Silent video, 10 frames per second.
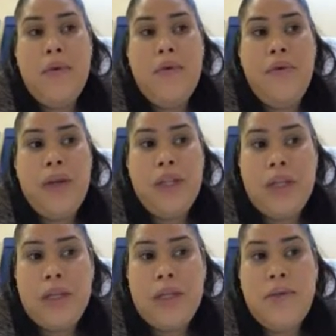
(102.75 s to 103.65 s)

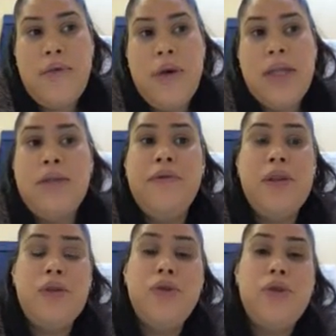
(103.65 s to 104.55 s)
provisions for
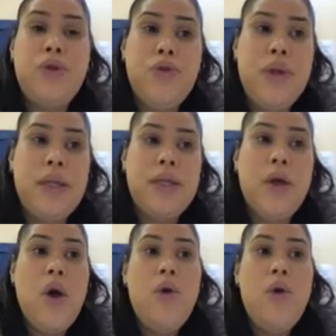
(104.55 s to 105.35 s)
individual students